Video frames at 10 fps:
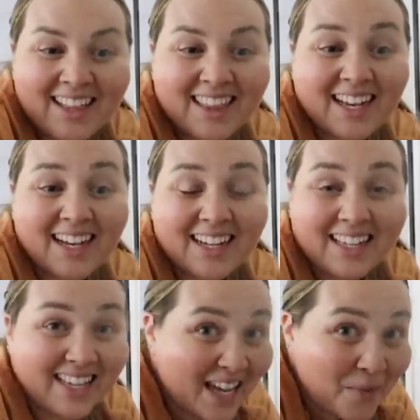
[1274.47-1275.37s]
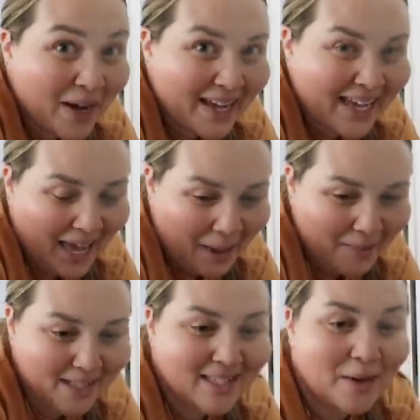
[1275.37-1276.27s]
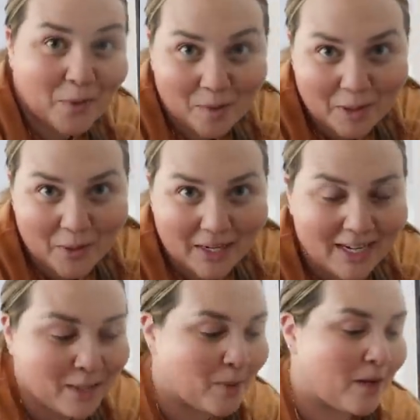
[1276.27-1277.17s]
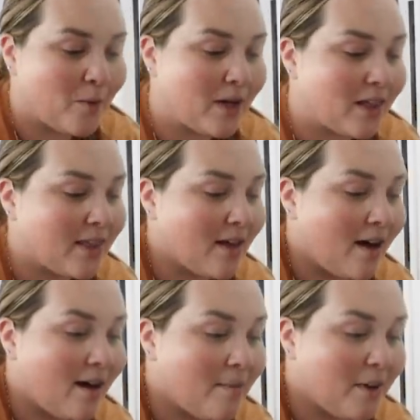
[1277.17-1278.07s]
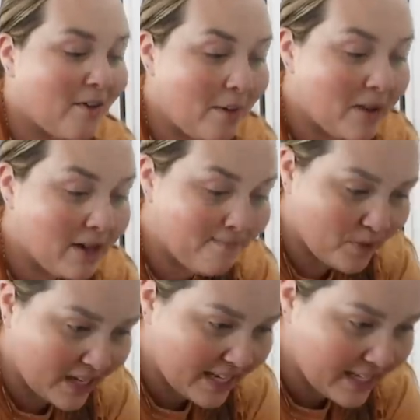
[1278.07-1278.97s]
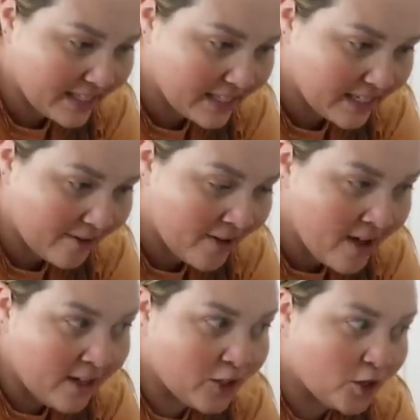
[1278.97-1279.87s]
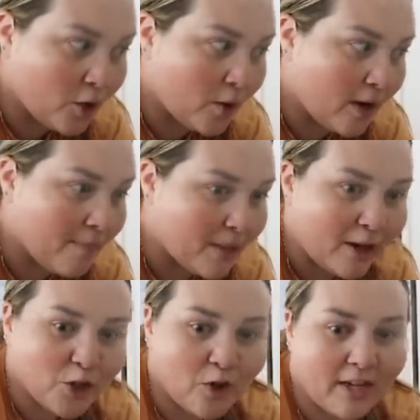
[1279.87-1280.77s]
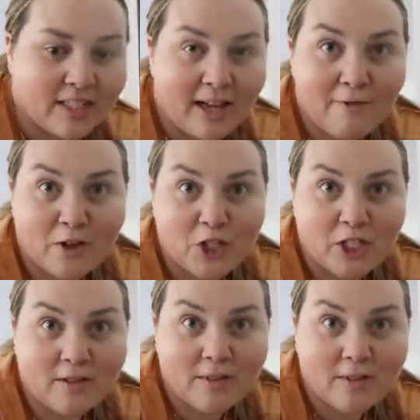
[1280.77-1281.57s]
the getaway cabins, I will be going next week with uh, my family, the kids and stuff. So um, I'll show you guys that for sure.